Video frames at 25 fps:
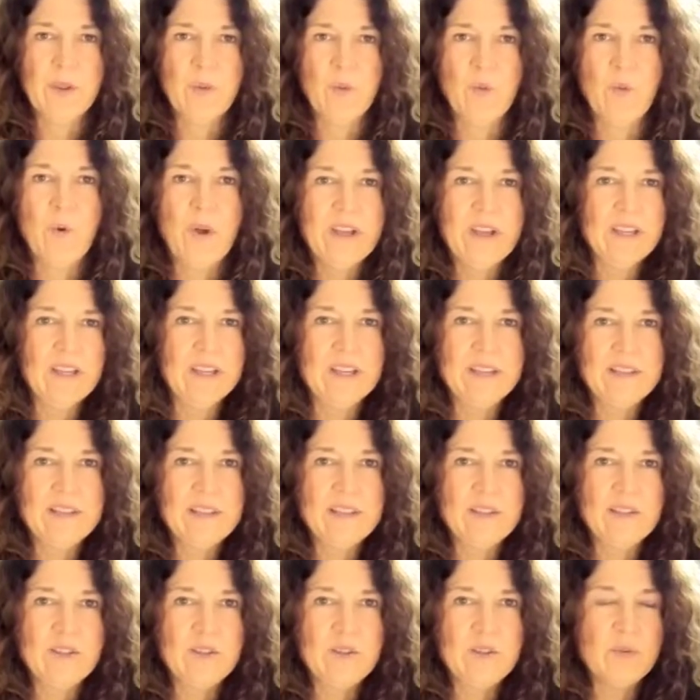What is
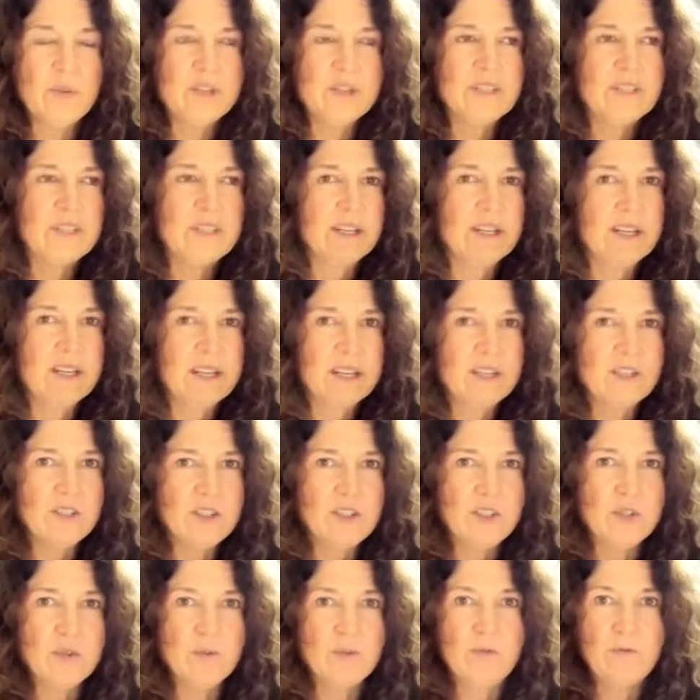it doing to
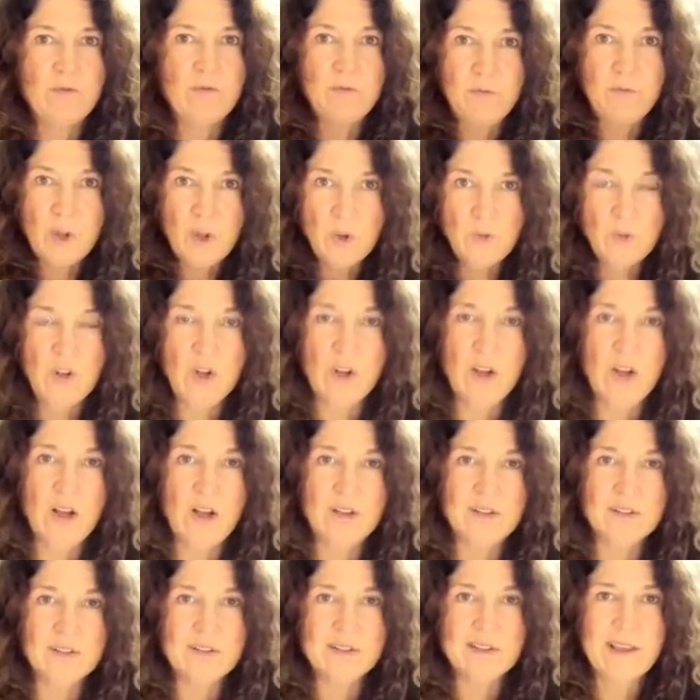get you phone
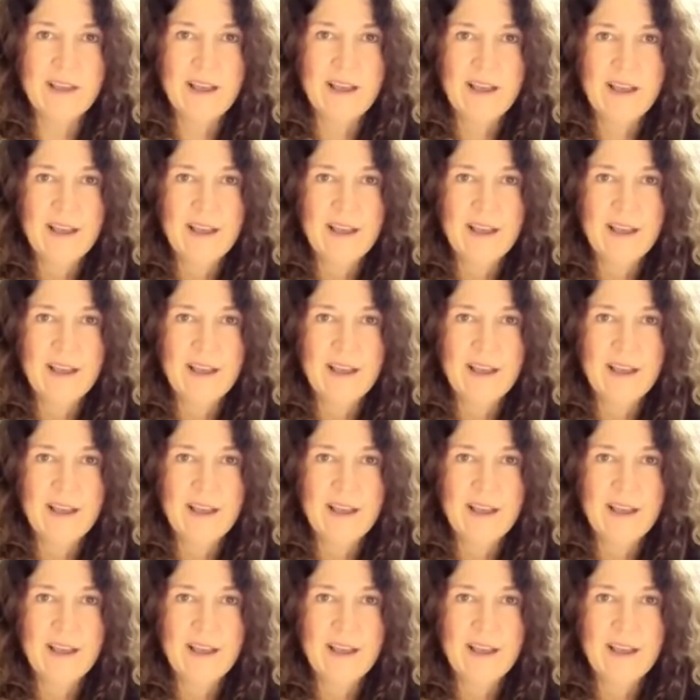calls